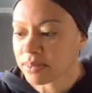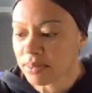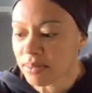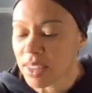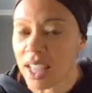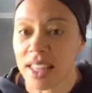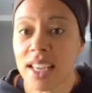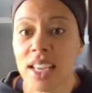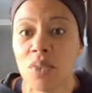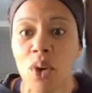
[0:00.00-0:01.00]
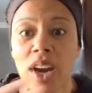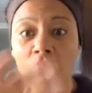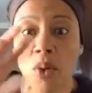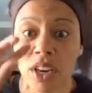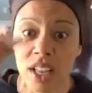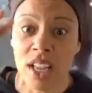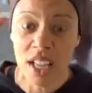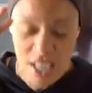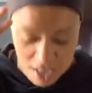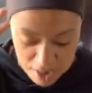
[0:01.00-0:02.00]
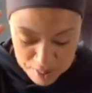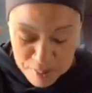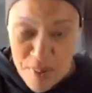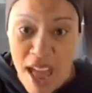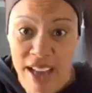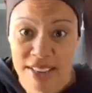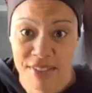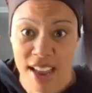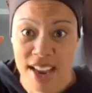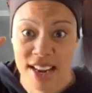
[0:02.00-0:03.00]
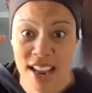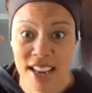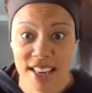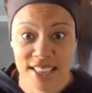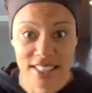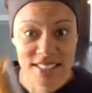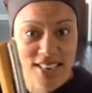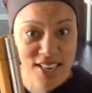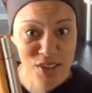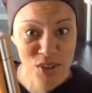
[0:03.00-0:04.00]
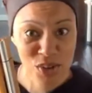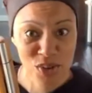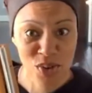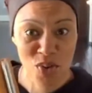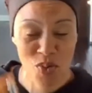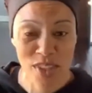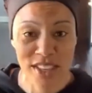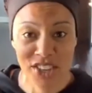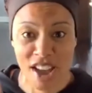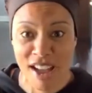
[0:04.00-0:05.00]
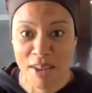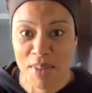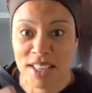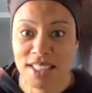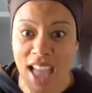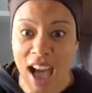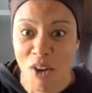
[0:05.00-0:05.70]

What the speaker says: And then what I want to activate and get us into with the chime is the alpha